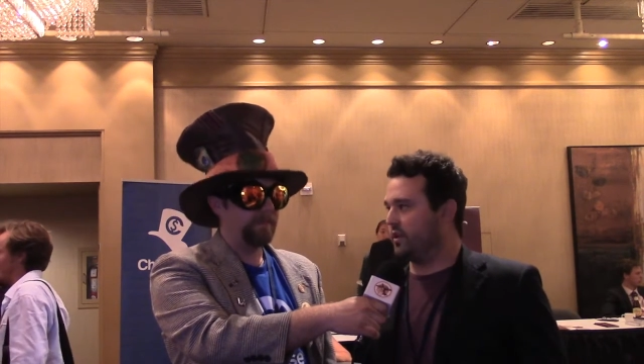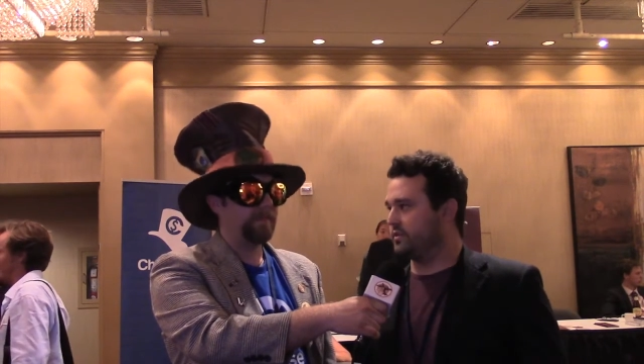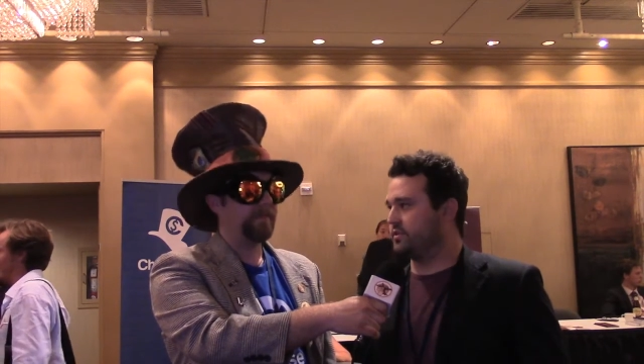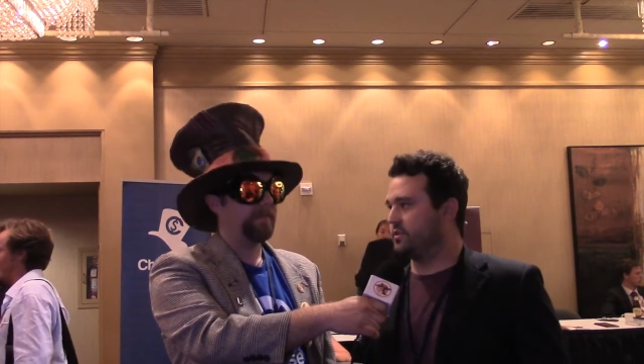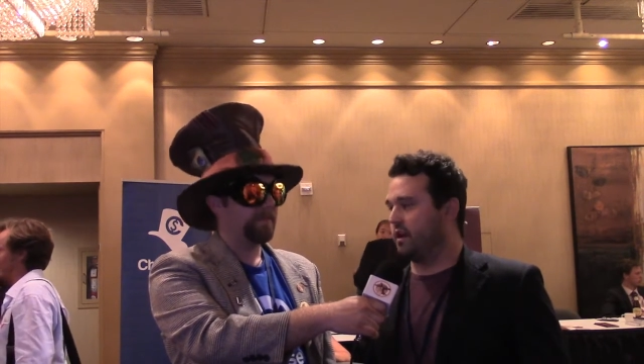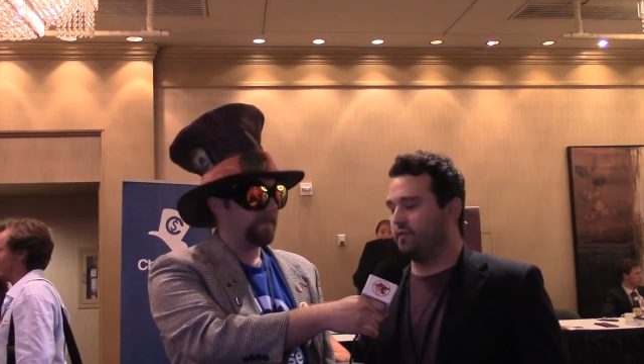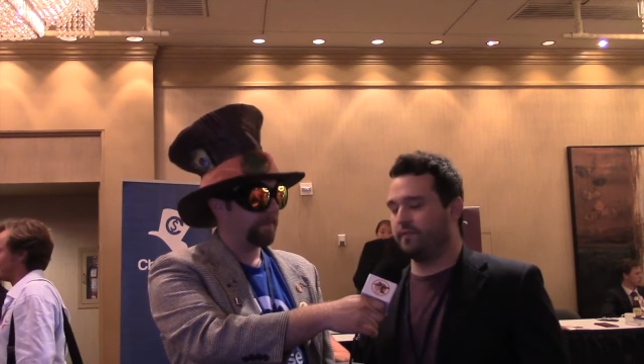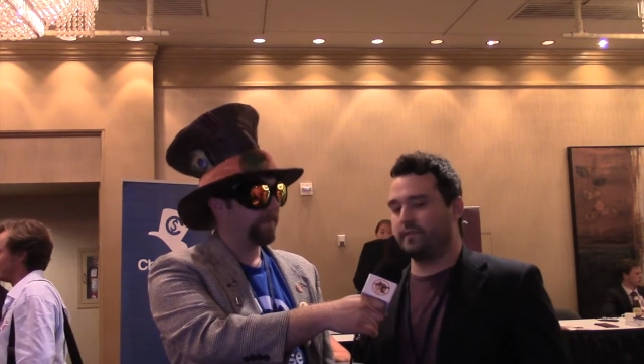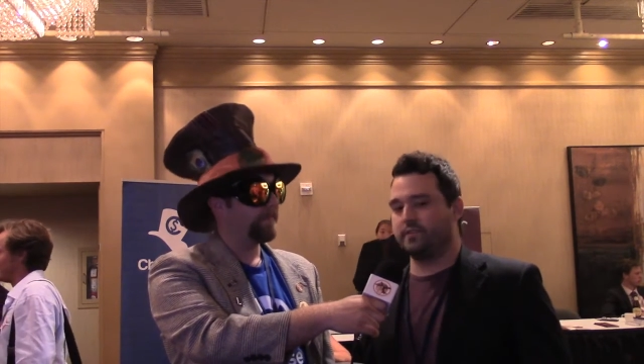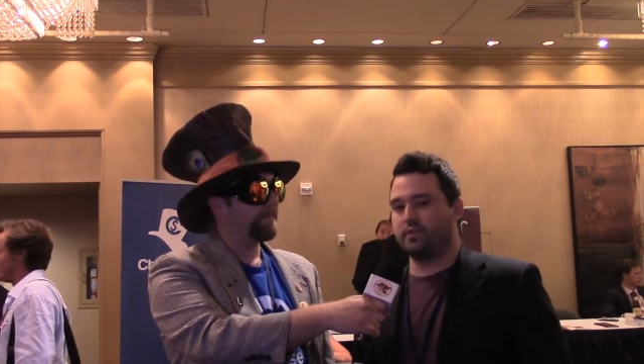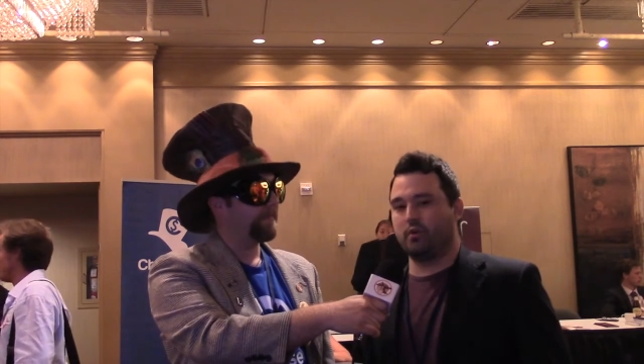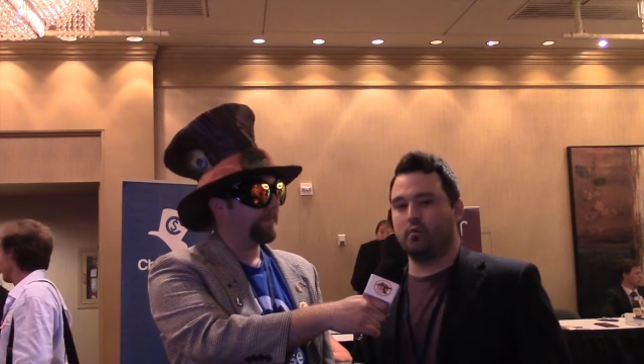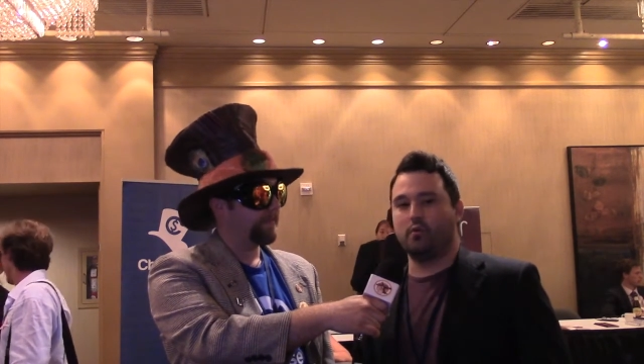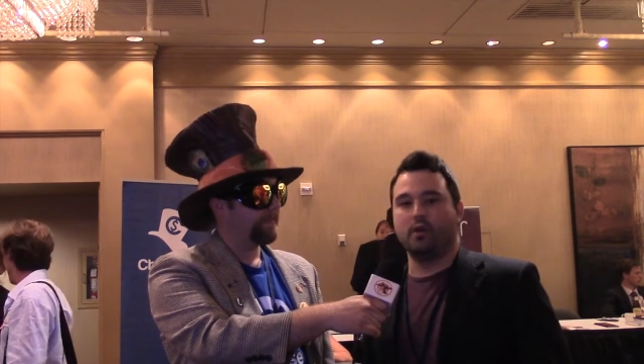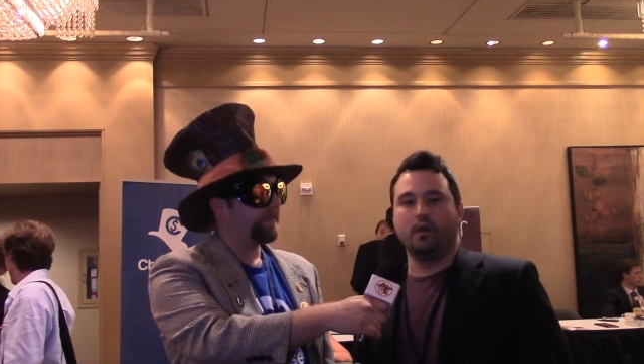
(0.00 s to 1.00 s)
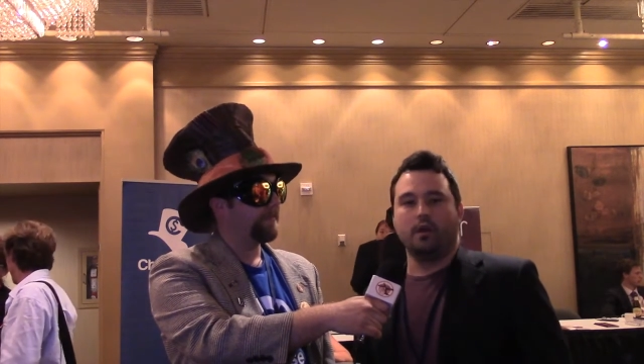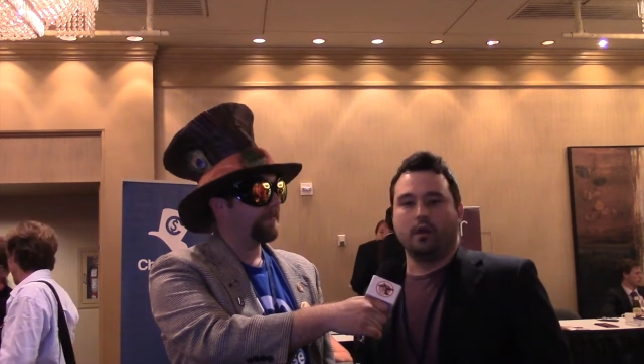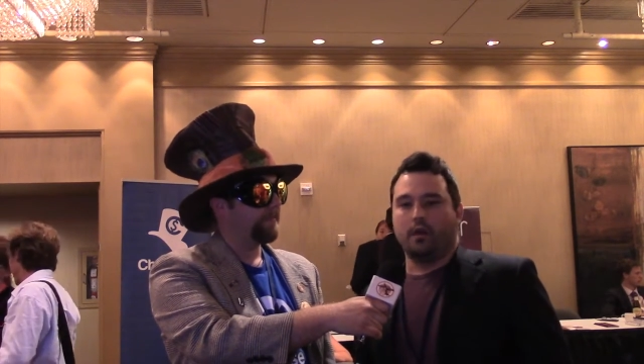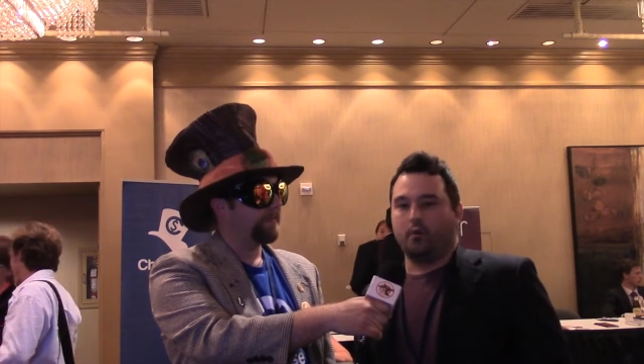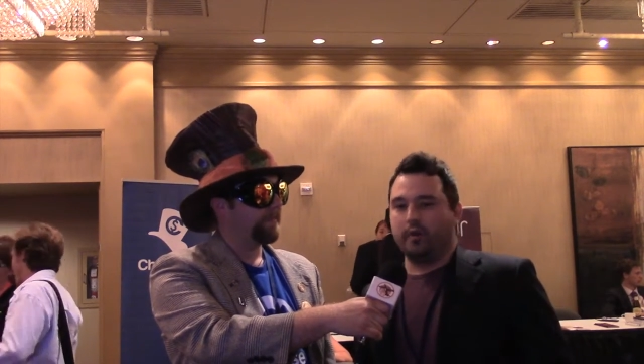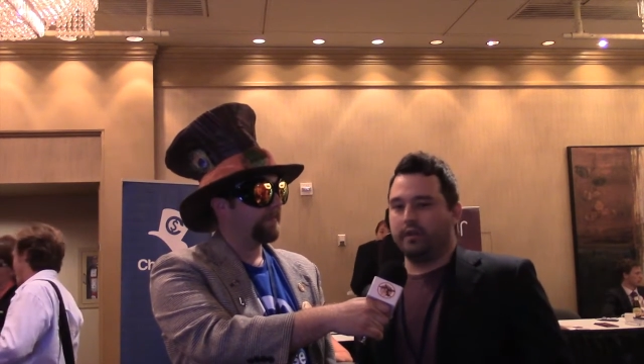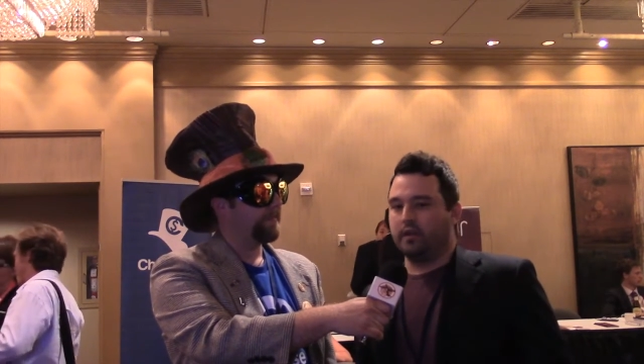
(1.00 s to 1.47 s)
stuff. And so
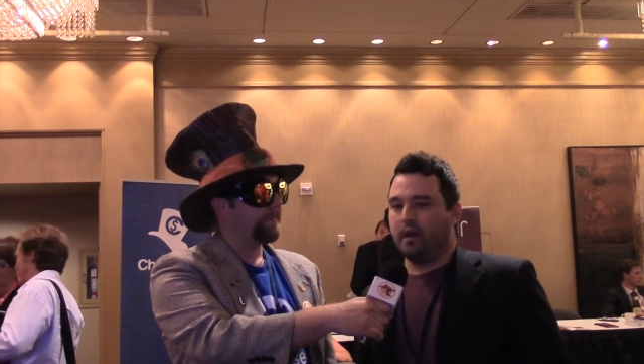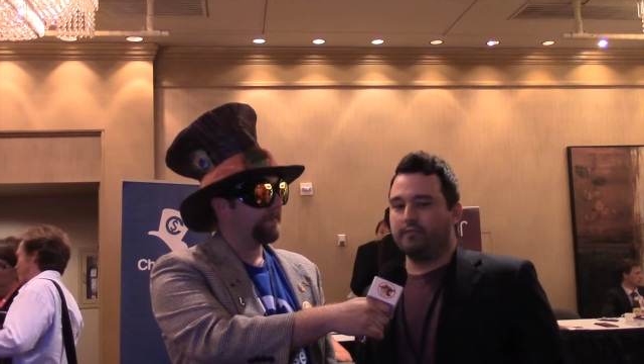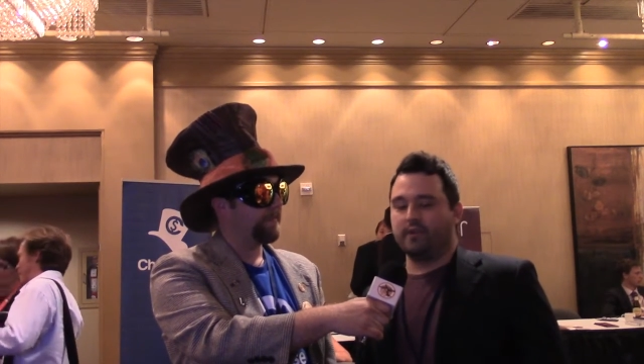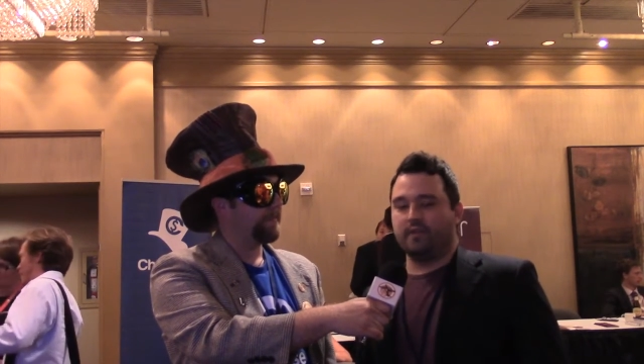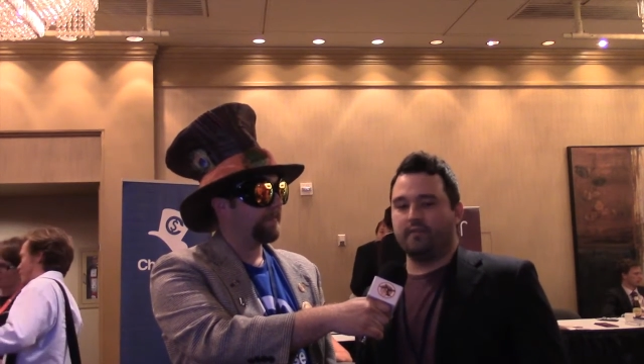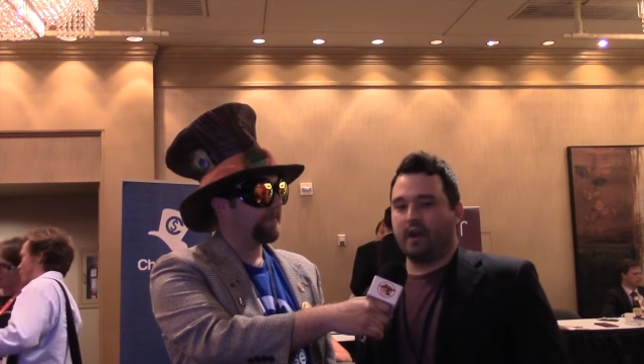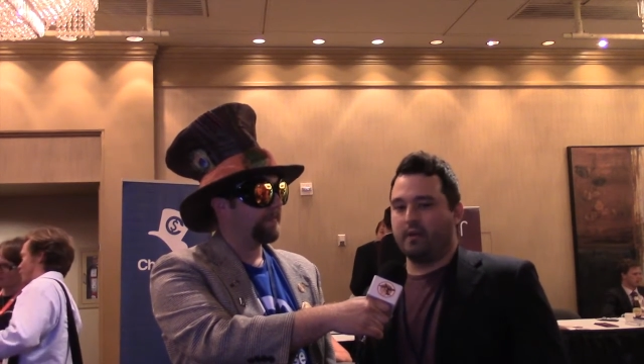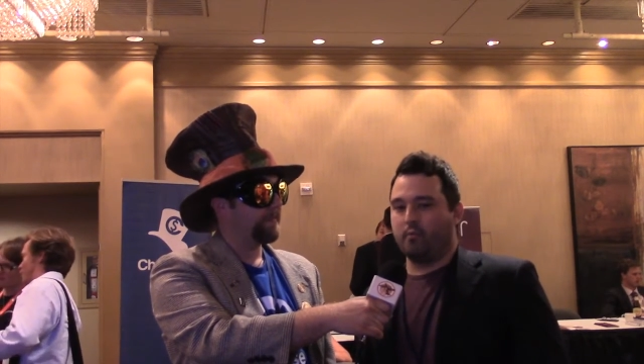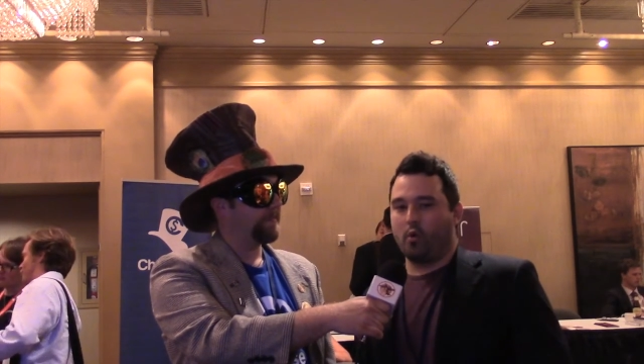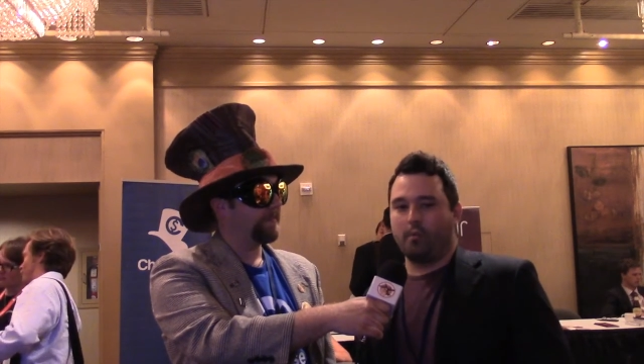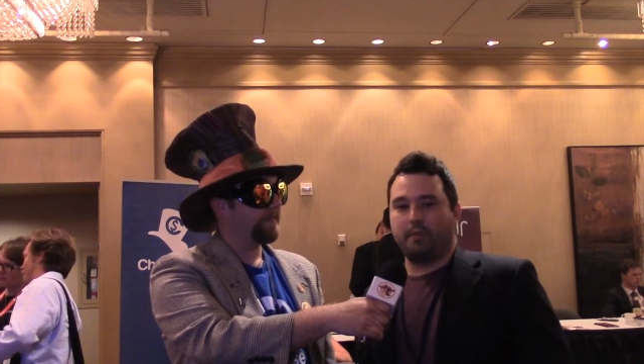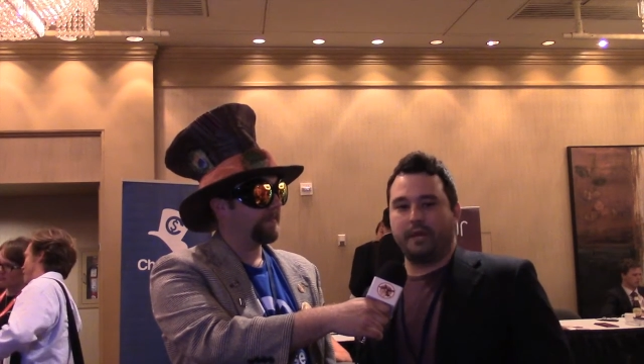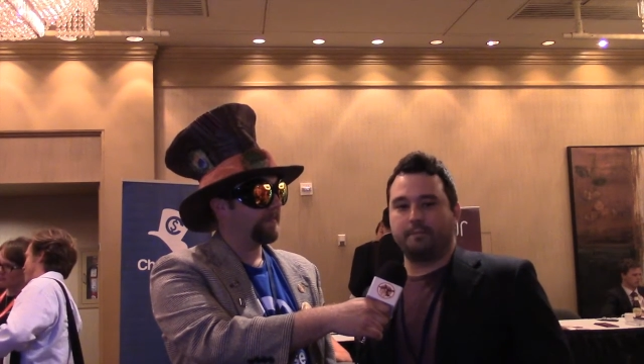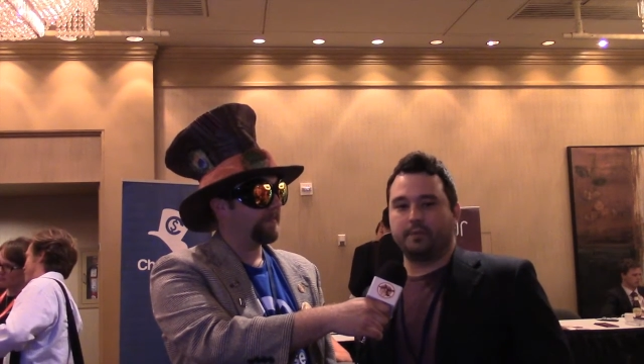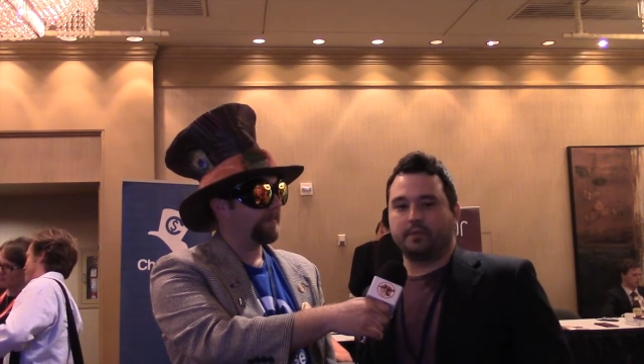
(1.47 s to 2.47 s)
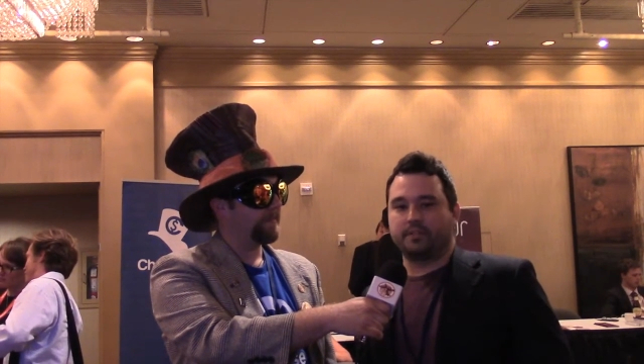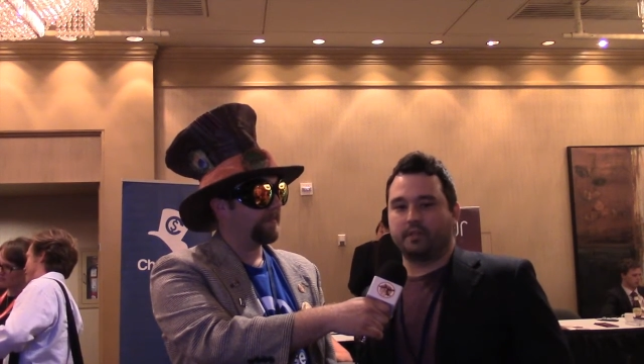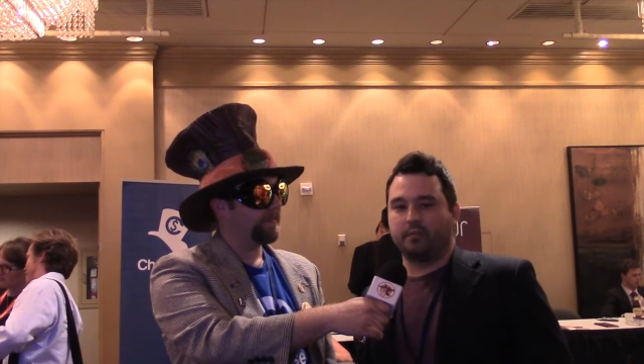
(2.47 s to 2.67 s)
we'd love to invite more people to the